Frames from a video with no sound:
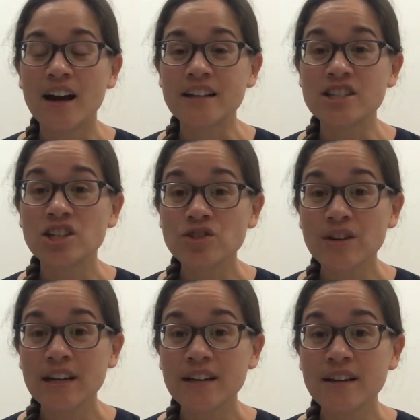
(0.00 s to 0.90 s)

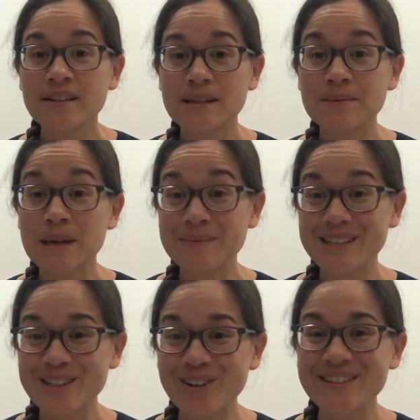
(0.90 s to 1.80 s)
children, sometimes
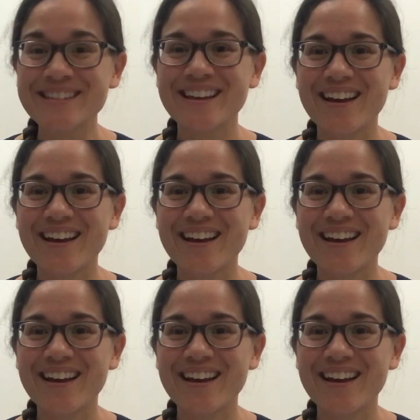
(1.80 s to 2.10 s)
adults.